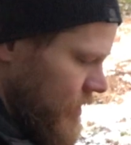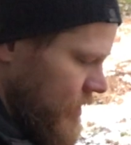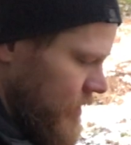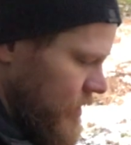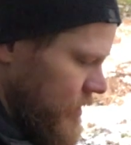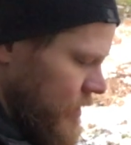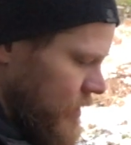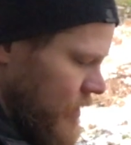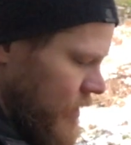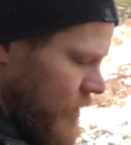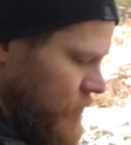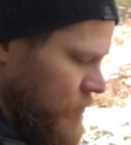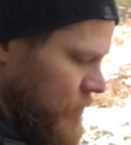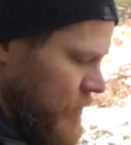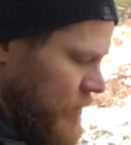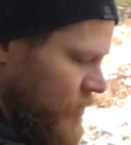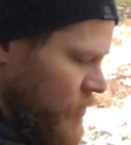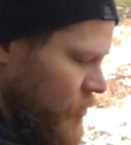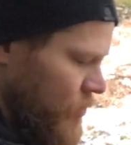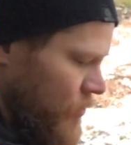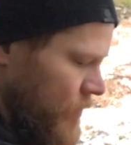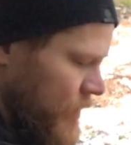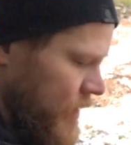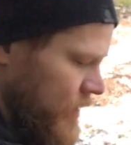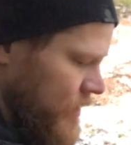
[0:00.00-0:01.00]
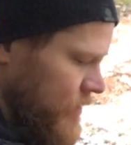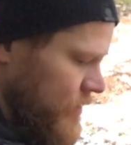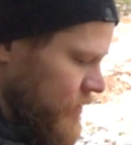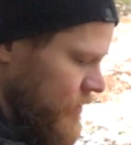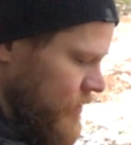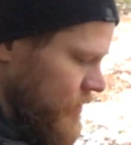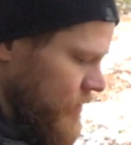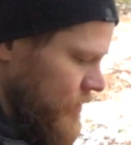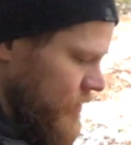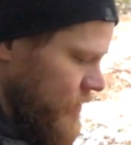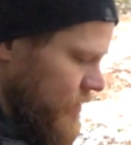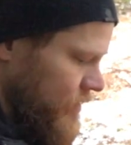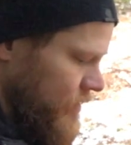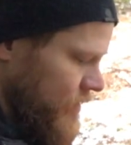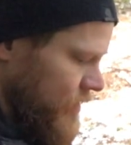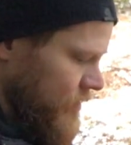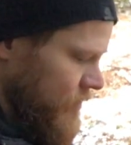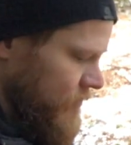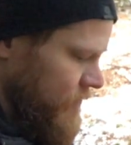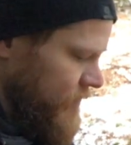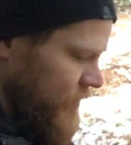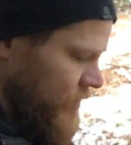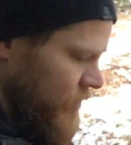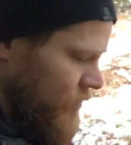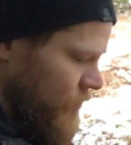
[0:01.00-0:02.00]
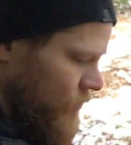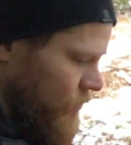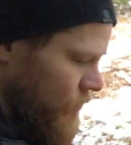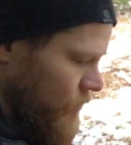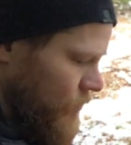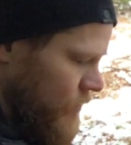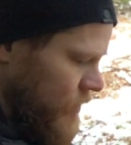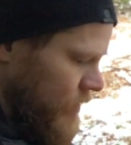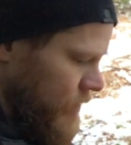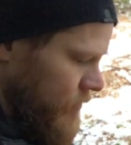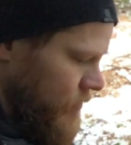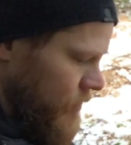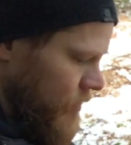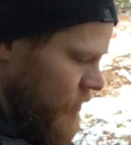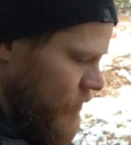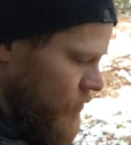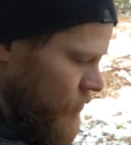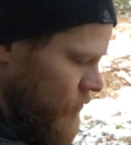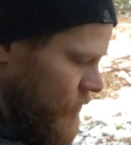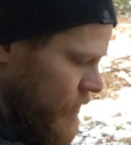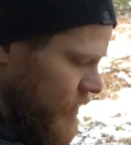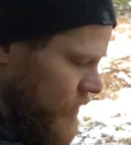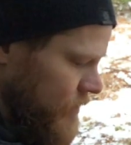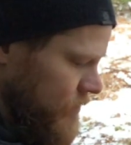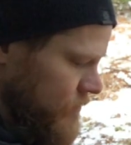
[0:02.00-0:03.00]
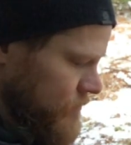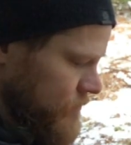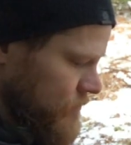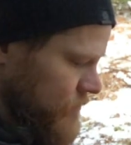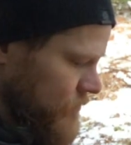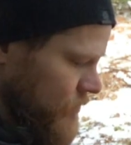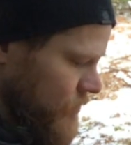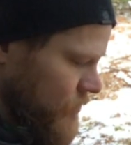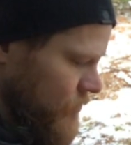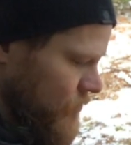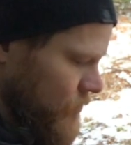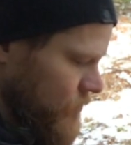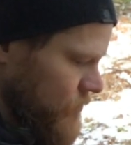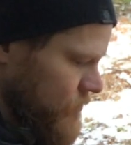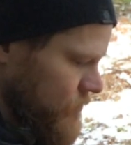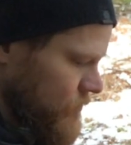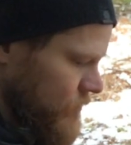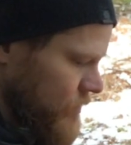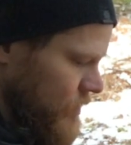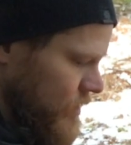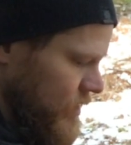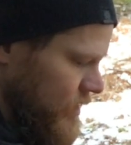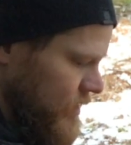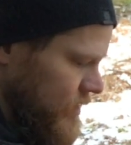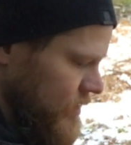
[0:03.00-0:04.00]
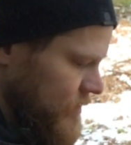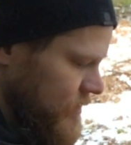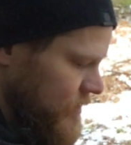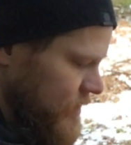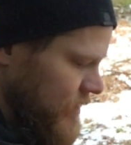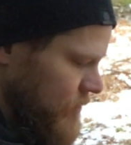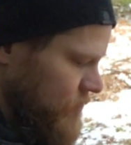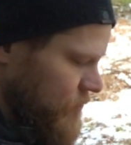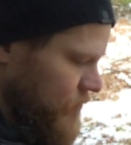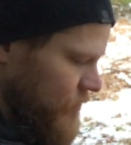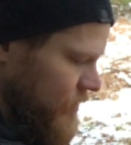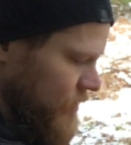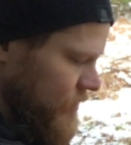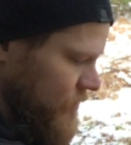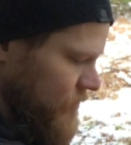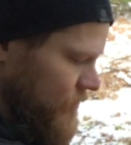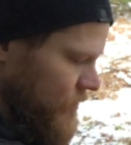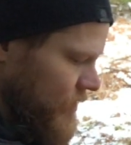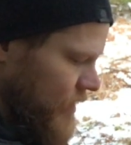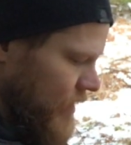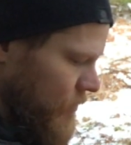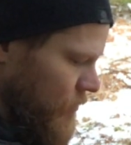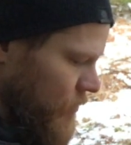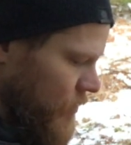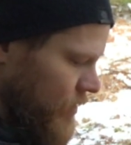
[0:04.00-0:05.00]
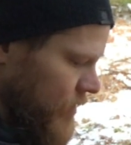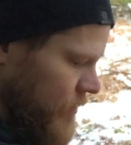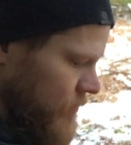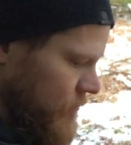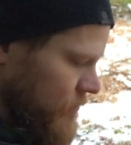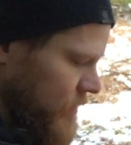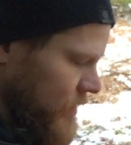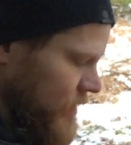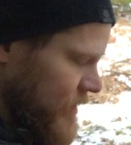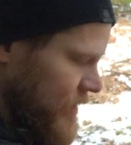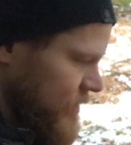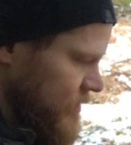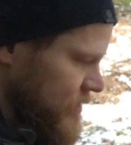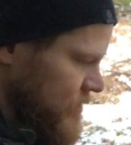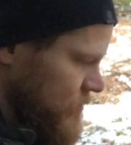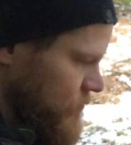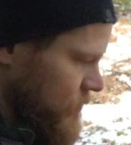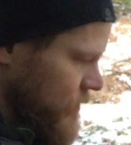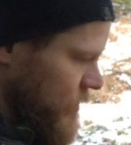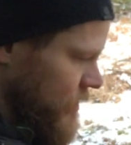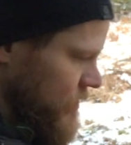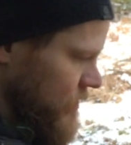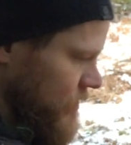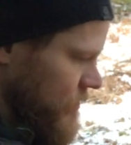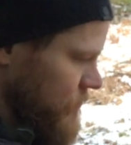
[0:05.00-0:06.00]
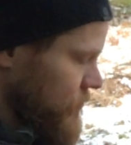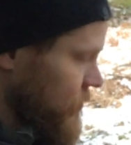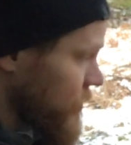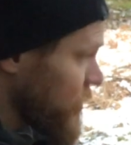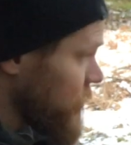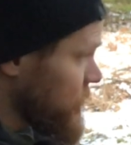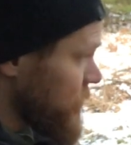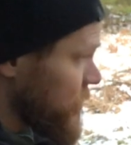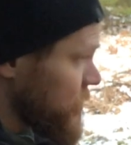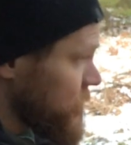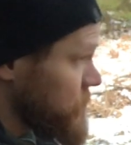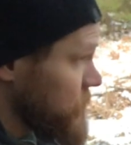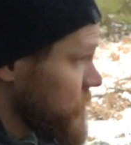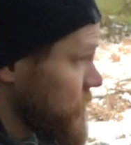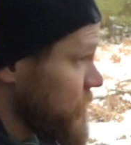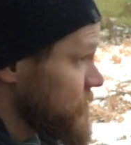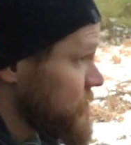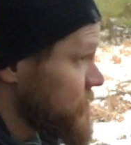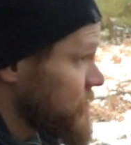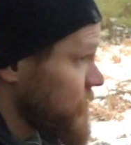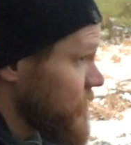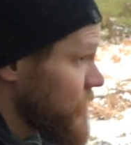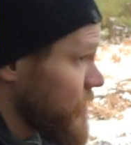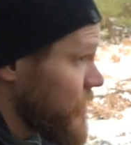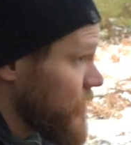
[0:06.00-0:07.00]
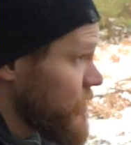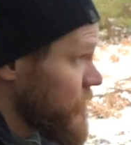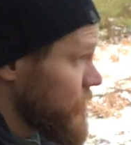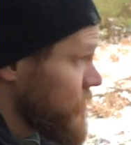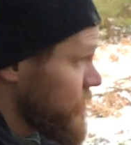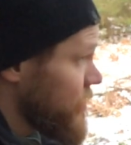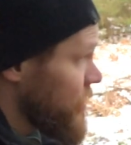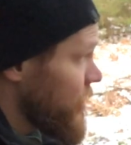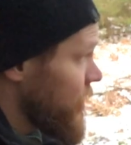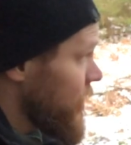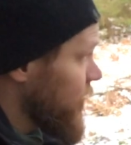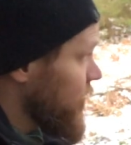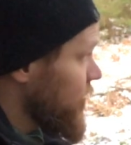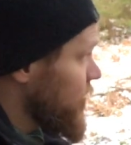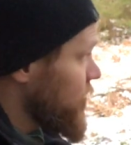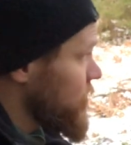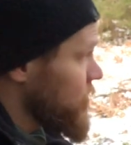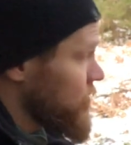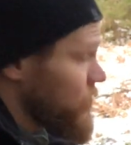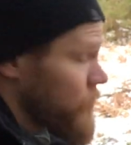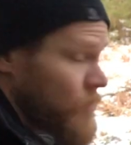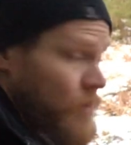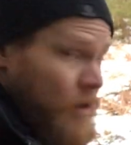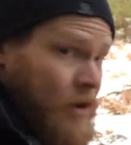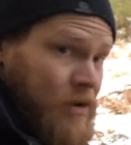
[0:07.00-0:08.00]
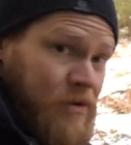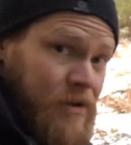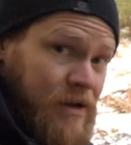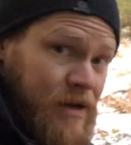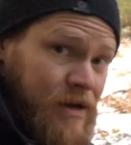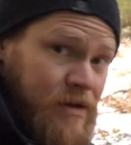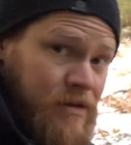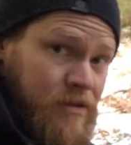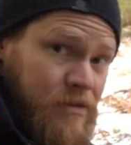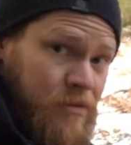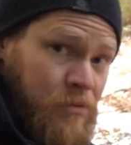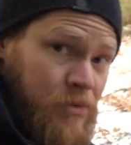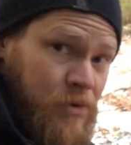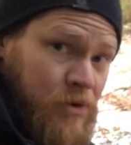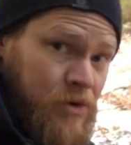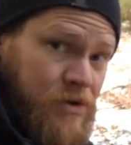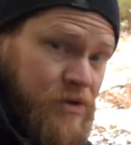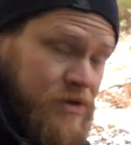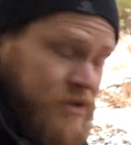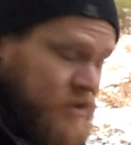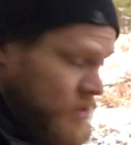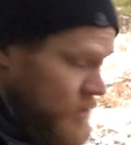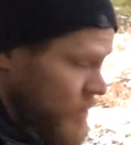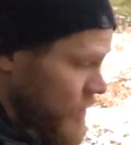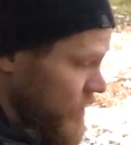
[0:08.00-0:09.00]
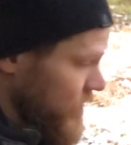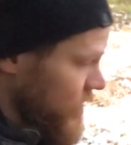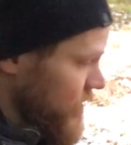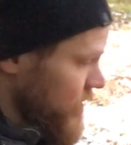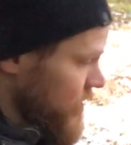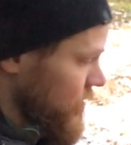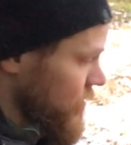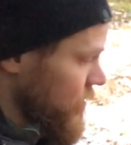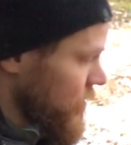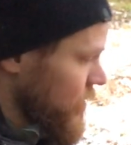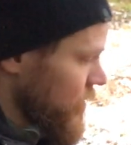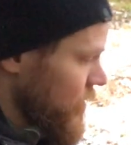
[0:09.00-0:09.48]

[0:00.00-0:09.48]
And I will go in another video, I will go in deeper into that, what it means, but it pretty much means that I can go out here in the woods, I can